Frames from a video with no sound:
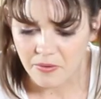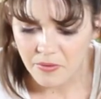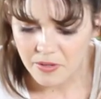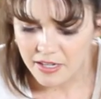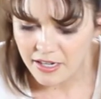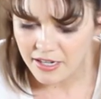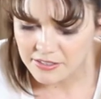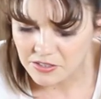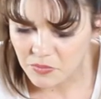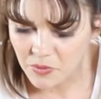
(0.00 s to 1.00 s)
Okay,
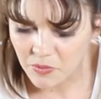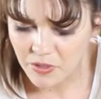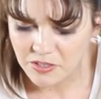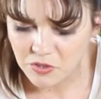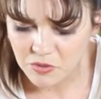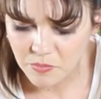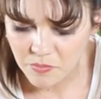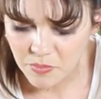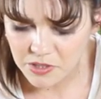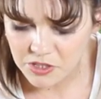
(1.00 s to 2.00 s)
so we want to
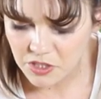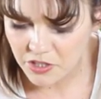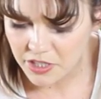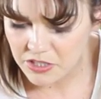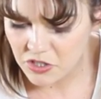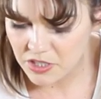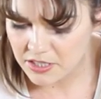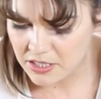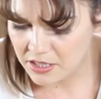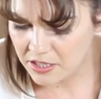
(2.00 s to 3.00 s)
push her in
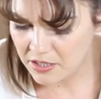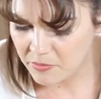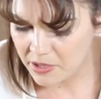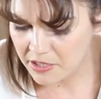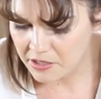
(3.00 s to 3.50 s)
just a little bit.